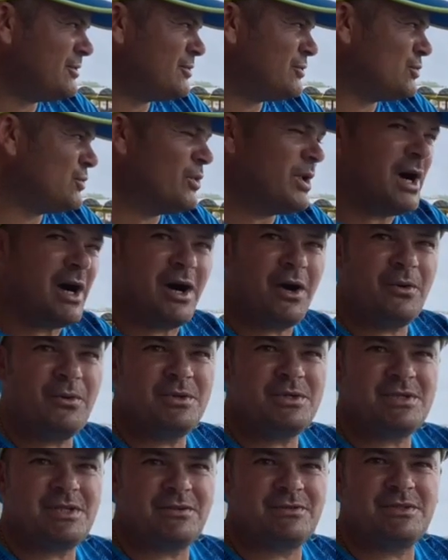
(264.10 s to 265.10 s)
2
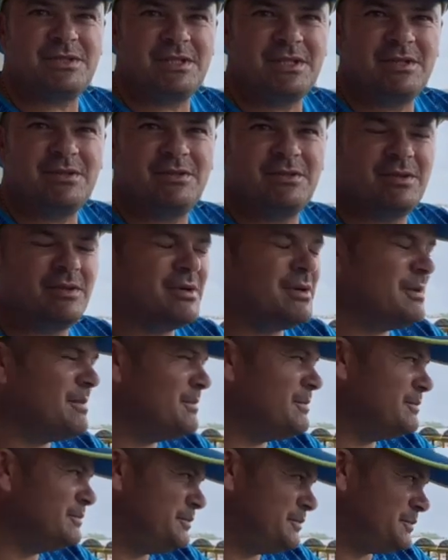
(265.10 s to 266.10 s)
hours I've seen
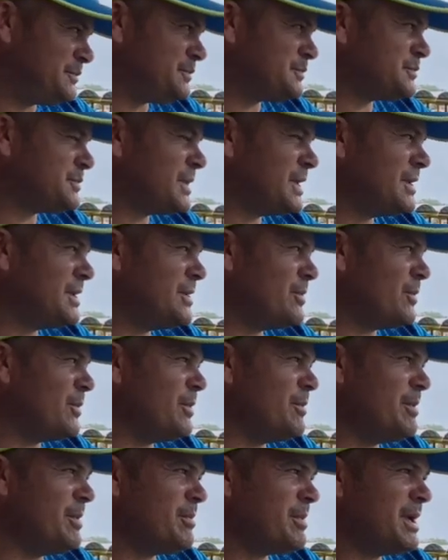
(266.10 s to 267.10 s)
in the
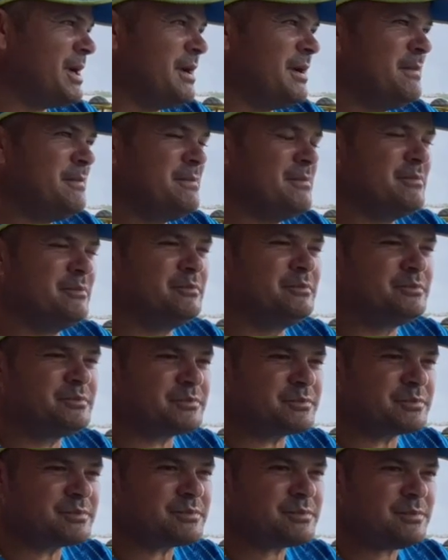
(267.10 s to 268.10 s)
warm-up game,
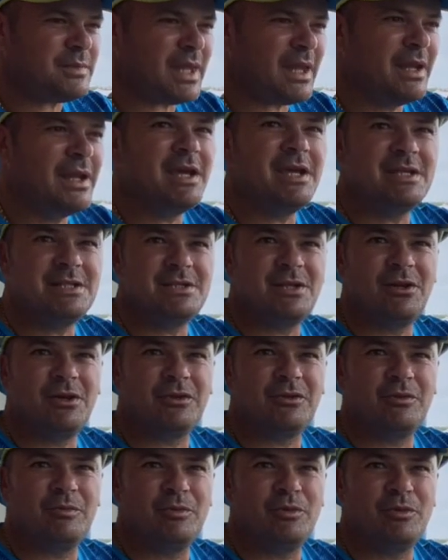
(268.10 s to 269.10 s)
there is a
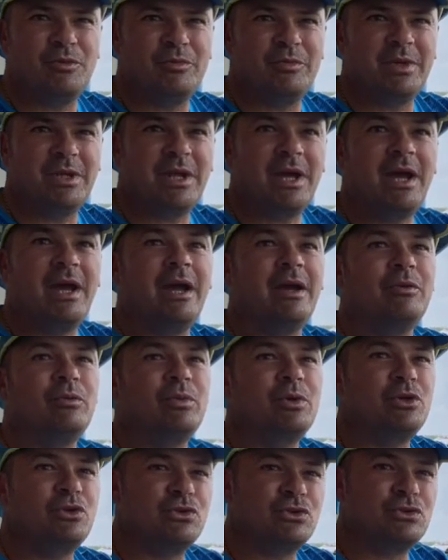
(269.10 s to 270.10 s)
lot of movement. And
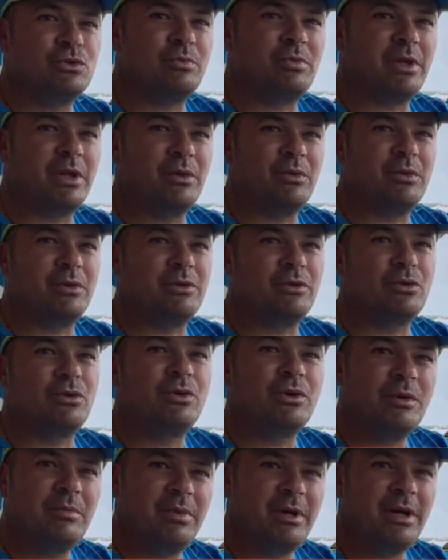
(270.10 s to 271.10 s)
we used to play with the
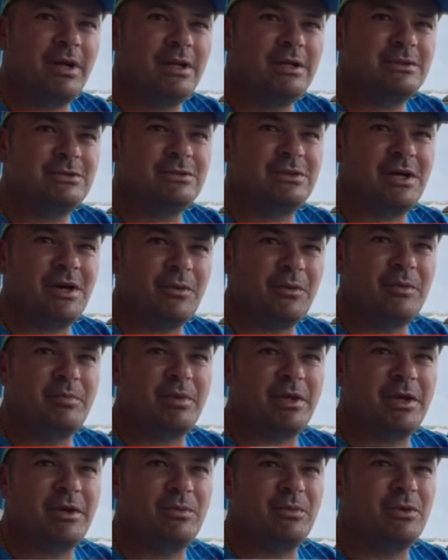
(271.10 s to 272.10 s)
kookaburras, now we're
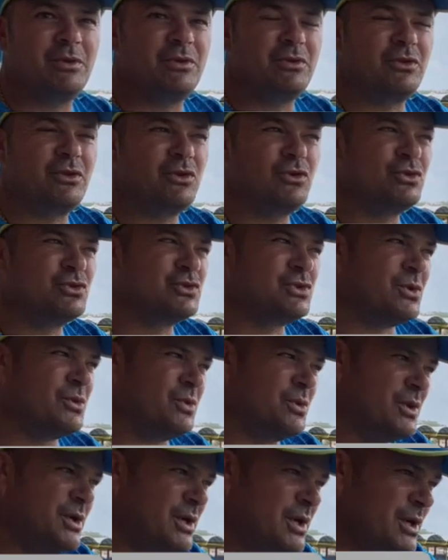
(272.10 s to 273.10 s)
playing with the Duke.
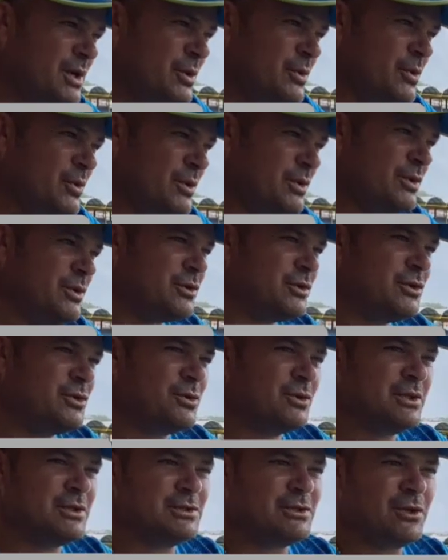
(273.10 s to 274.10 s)
So with the
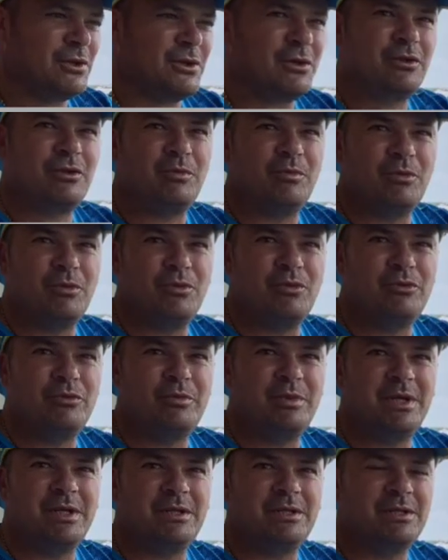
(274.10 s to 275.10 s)
Duke, there's a lot of
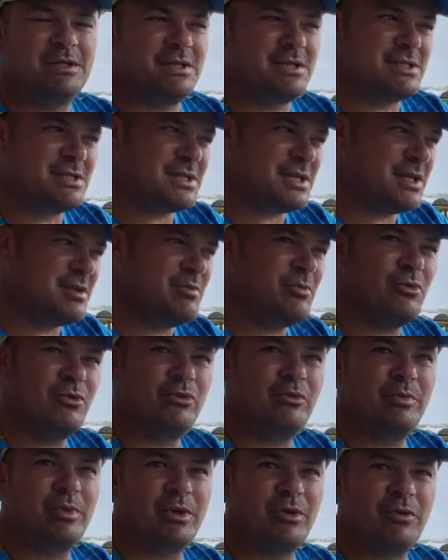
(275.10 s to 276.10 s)
movement, seam
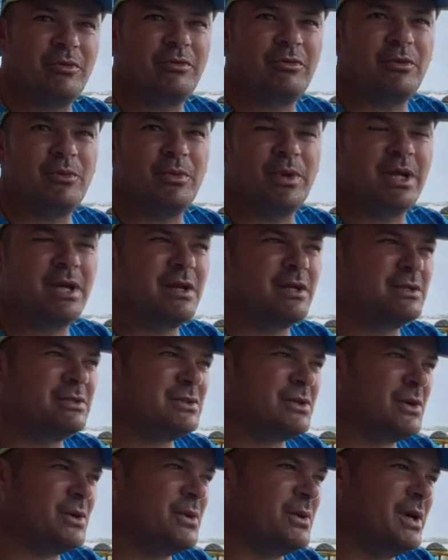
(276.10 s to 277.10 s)
movement off the wicket,
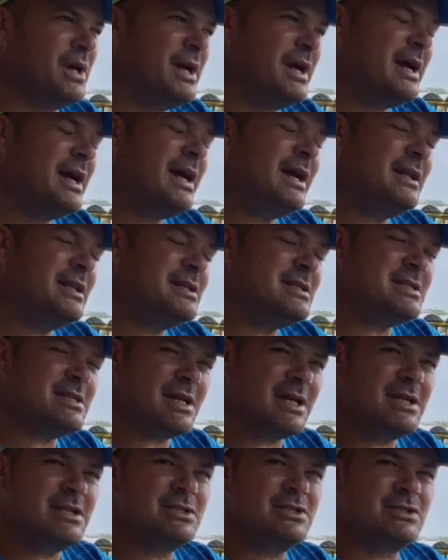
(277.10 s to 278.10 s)
so, and it
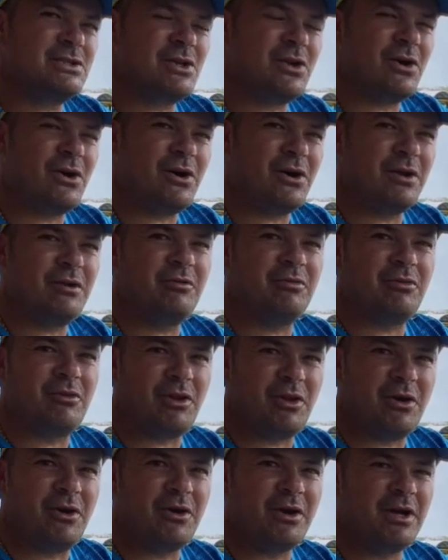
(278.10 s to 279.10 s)
stays harder for
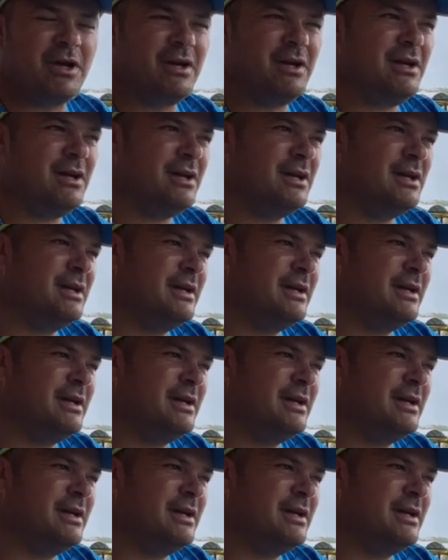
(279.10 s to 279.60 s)
longer.